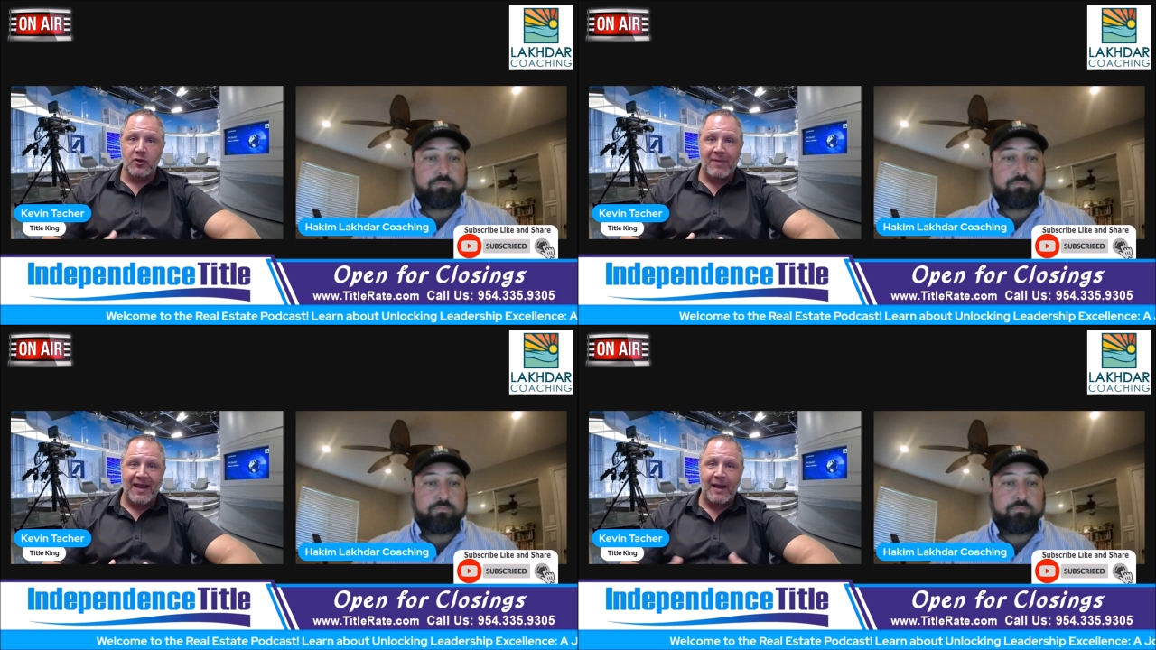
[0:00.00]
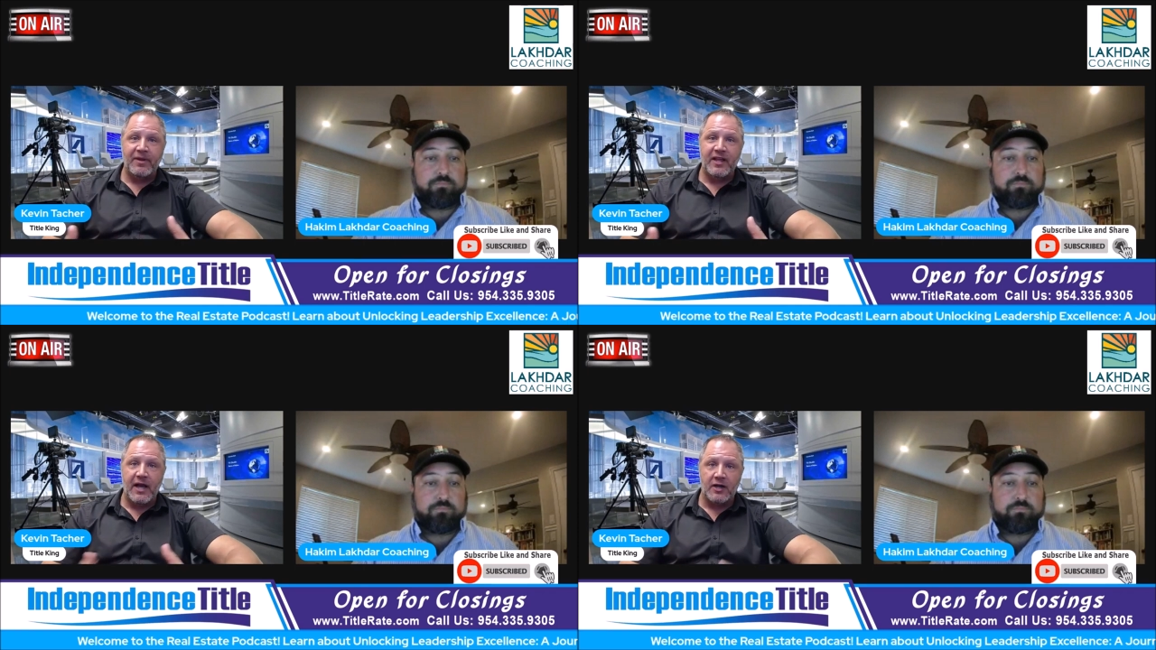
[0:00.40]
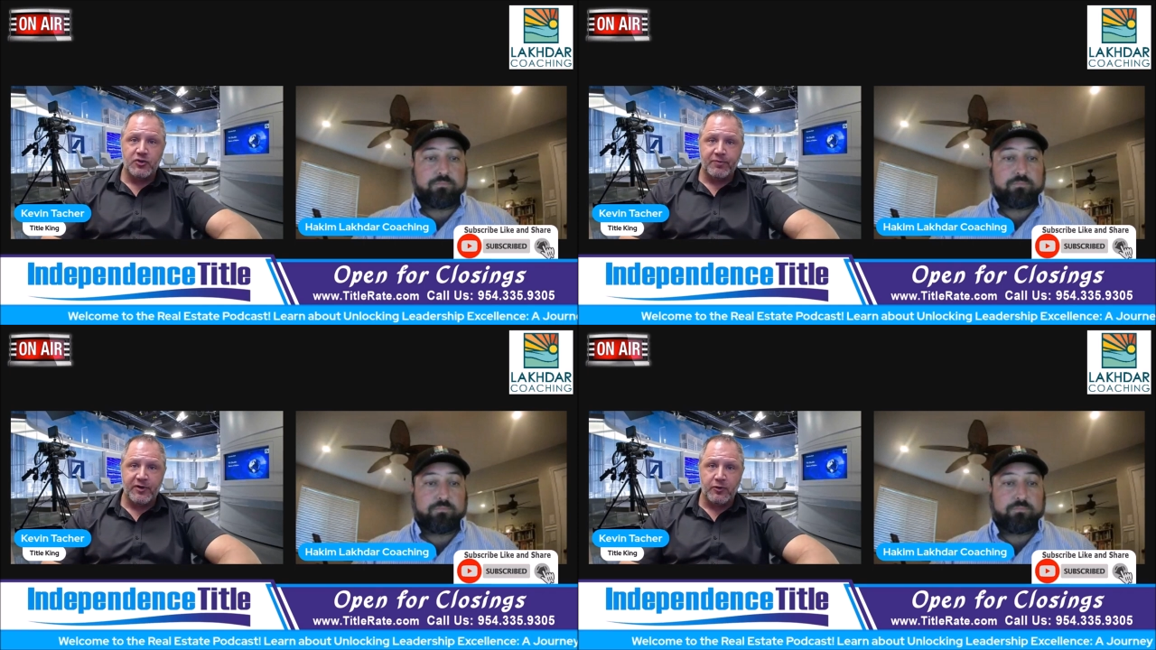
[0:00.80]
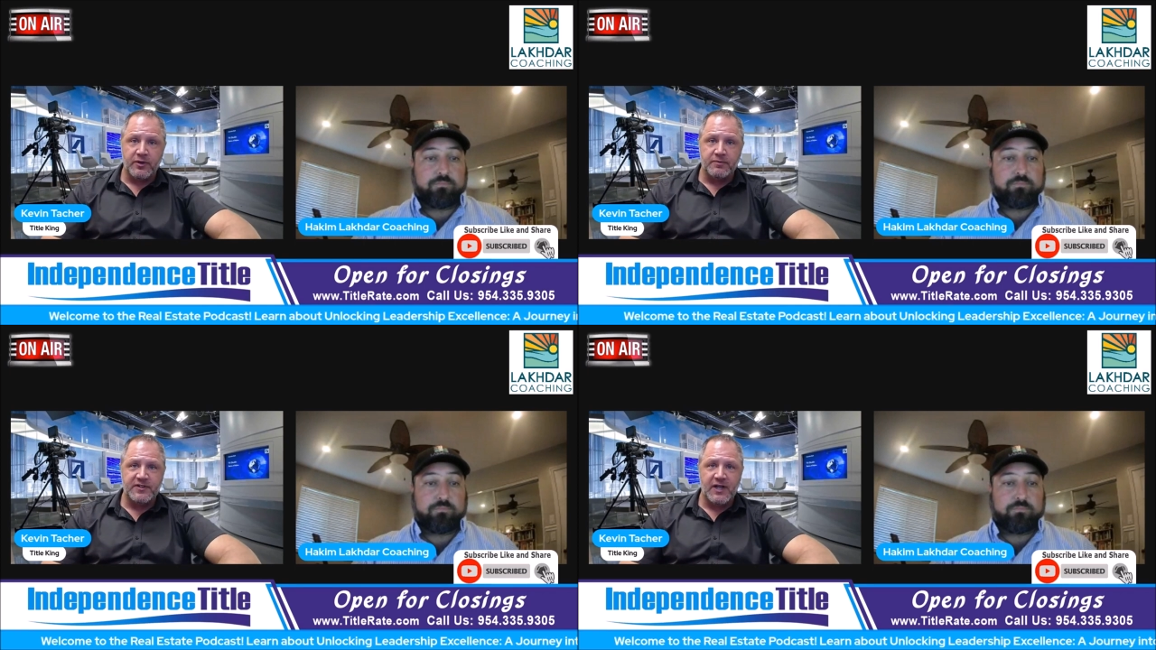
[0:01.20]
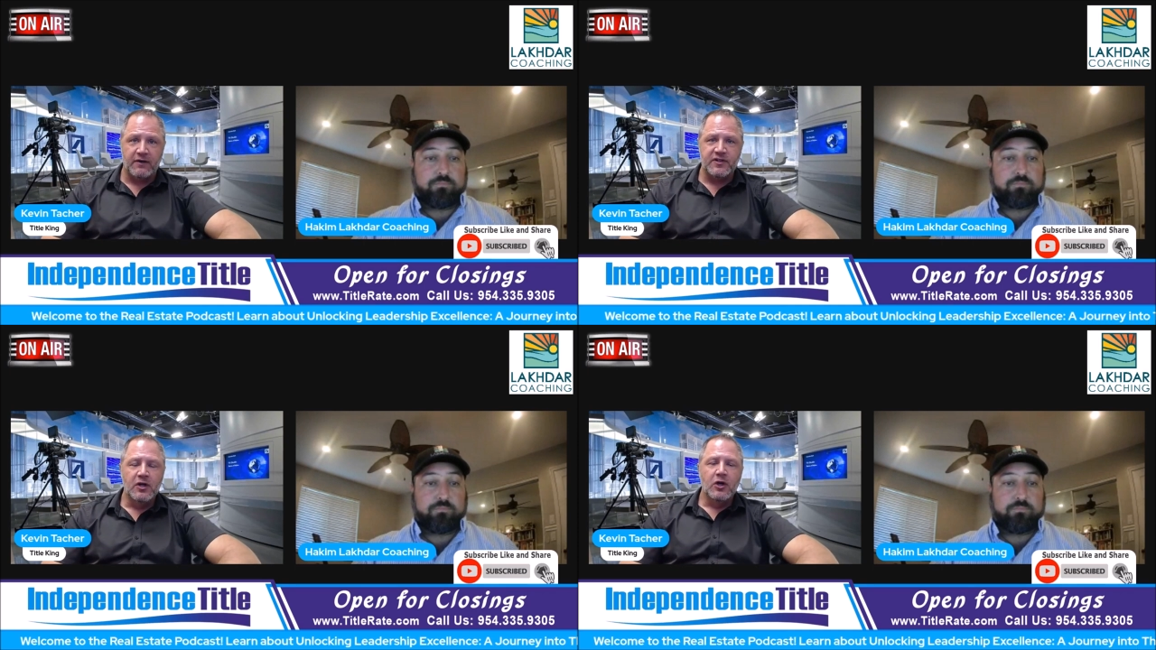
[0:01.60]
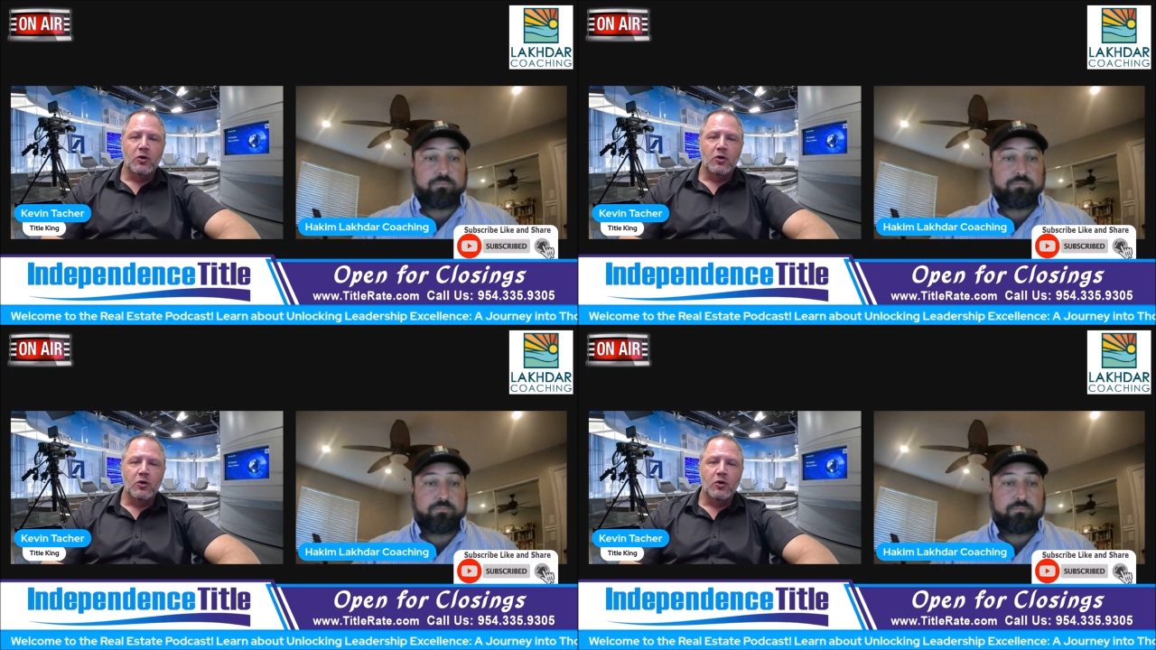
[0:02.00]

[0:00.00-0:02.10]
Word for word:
Speaker 1: So it may not be the entrepreneur themselves.